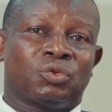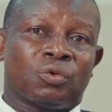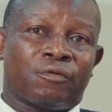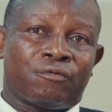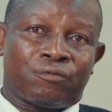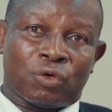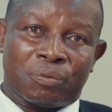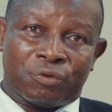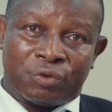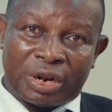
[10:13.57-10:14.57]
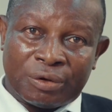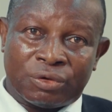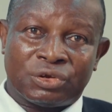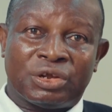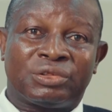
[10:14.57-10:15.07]
So from the
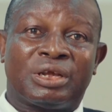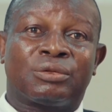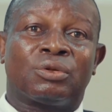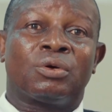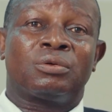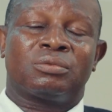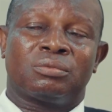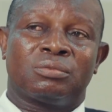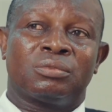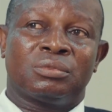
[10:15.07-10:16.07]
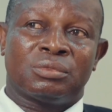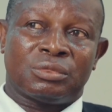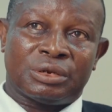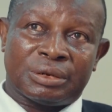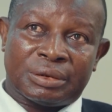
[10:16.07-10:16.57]
education sector,
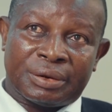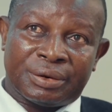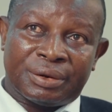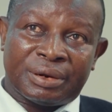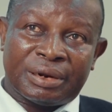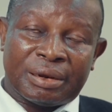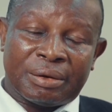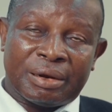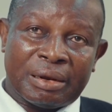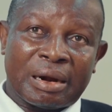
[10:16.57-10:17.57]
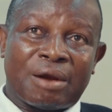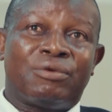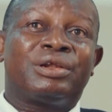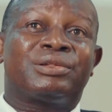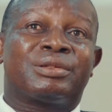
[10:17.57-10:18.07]
the
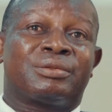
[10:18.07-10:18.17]
graduate